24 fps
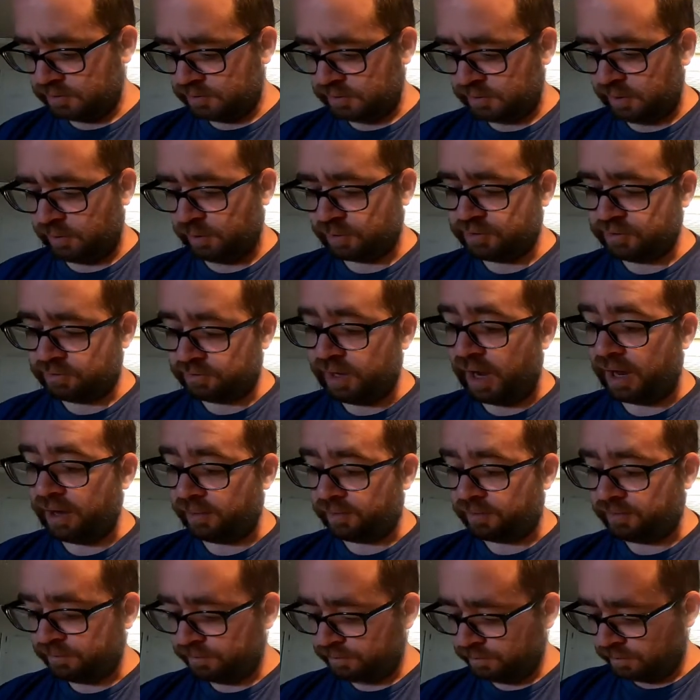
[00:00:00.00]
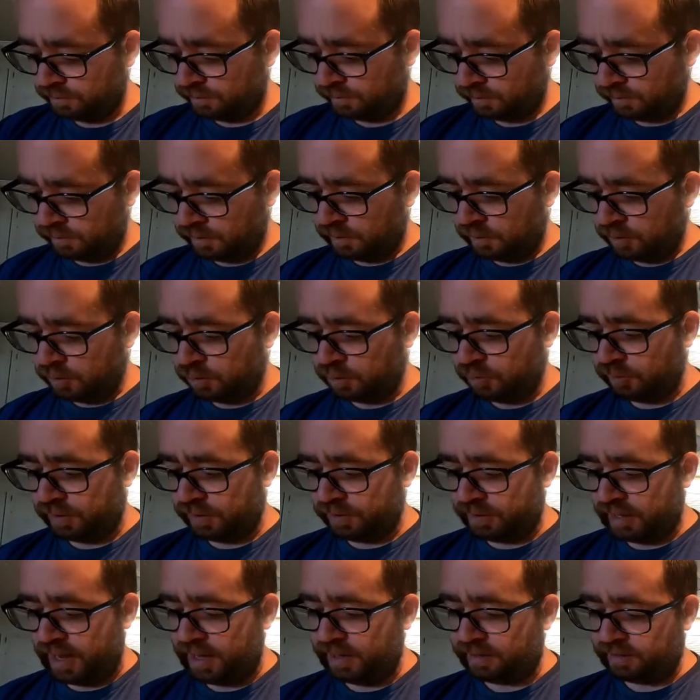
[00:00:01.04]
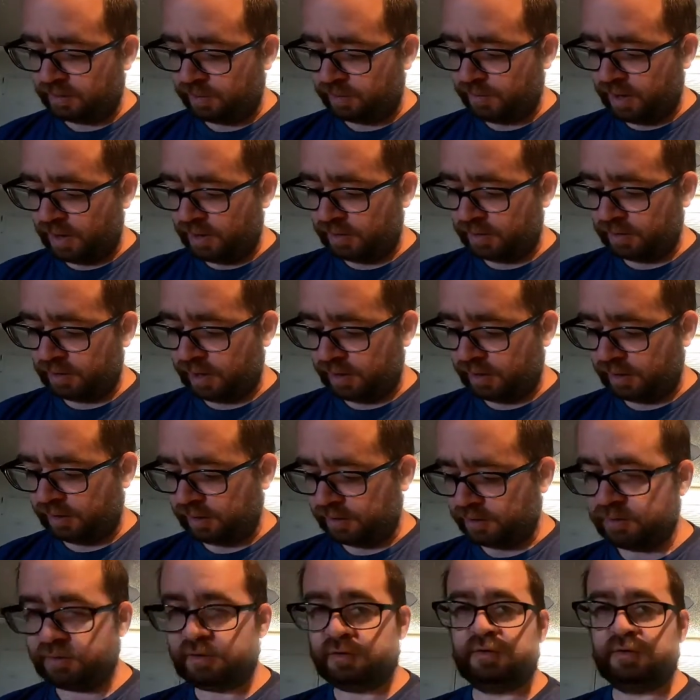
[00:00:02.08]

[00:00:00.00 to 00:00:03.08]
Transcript: once you've cut them, you can take them and kind of